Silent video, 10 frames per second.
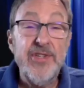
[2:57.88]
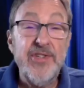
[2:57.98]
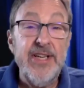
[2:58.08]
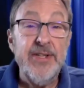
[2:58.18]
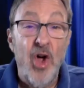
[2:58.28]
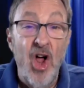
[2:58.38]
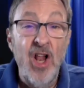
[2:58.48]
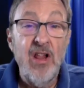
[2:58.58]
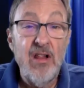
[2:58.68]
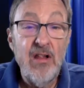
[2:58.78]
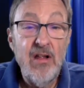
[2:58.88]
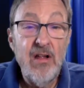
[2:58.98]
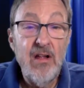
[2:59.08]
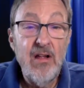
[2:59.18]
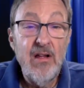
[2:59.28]
Seton Hall.
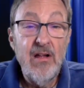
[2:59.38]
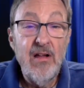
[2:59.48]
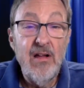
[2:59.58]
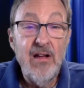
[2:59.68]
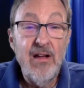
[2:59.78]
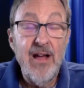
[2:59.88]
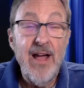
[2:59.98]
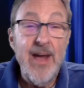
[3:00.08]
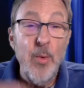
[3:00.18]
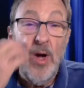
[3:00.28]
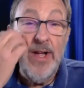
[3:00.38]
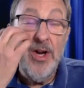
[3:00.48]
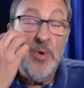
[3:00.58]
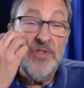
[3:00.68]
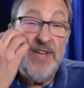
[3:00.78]
That was at Seton Hall. Yeah. And what
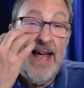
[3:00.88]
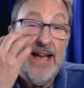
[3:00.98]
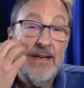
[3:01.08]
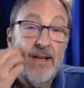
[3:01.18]
year was that?